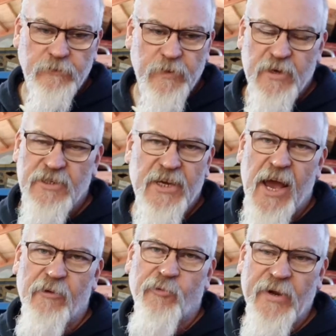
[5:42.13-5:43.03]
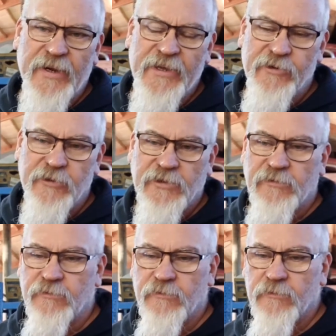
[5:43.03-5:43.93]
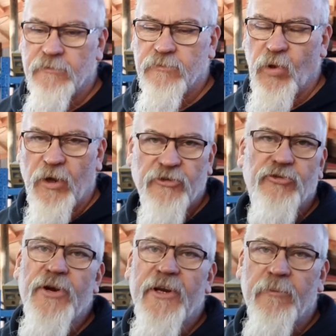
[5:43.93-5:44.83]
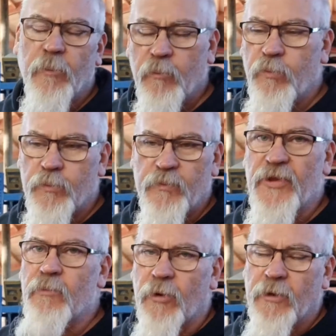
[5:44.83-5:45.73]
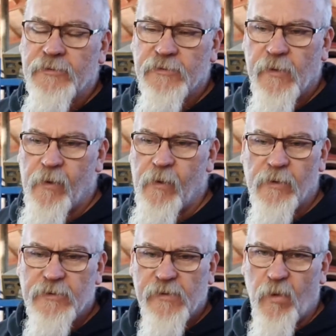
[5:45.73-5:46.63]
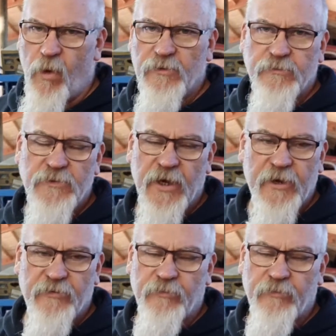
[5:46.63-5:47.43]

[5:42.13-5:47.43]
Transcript: Because you can't really use like treated timber, like, you know,